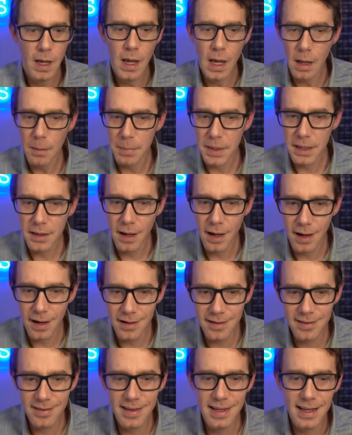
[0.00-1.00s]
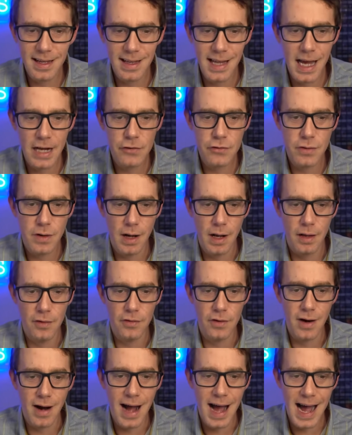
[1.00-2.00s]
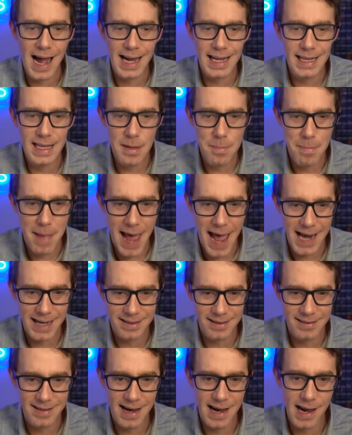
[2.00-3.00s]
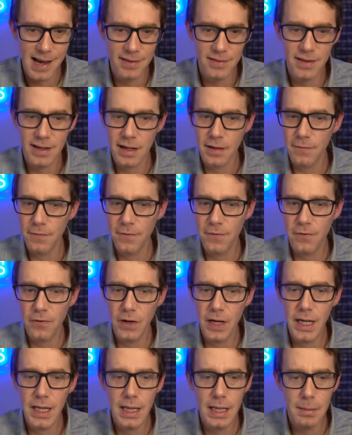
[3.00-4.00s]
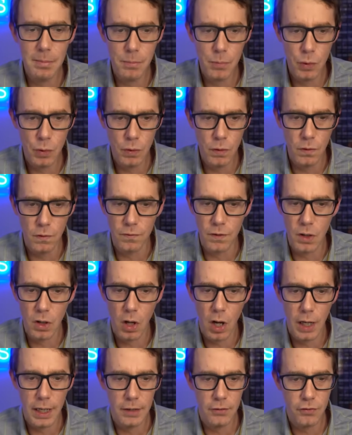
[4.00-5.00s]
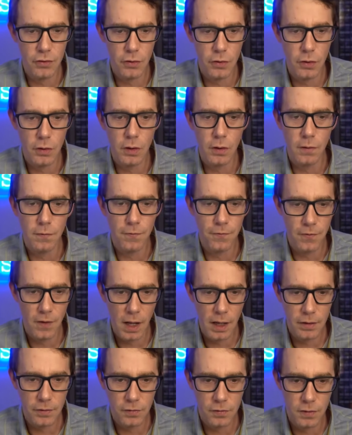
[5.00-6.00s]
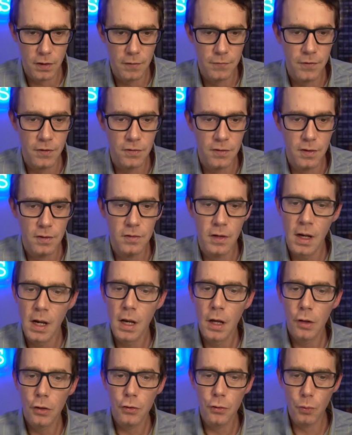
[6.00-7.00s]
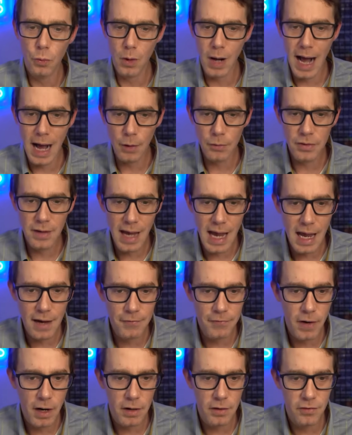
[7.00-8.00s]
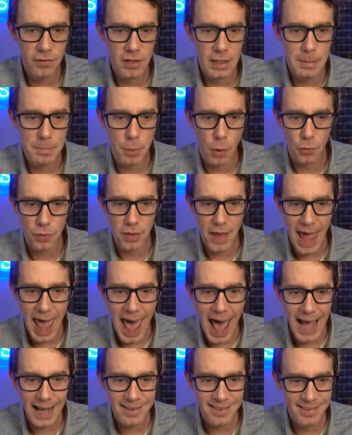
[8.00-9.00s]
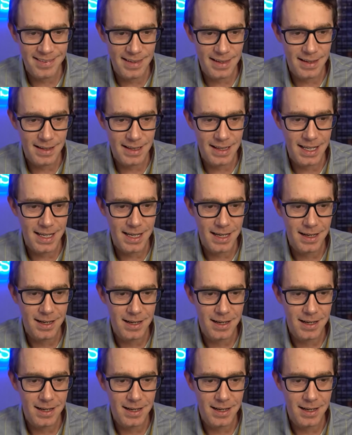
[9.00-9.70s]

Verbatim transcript: Because the electrons are highly magnetized and can freely move along internal flux surfaces throughout the FRC, both axially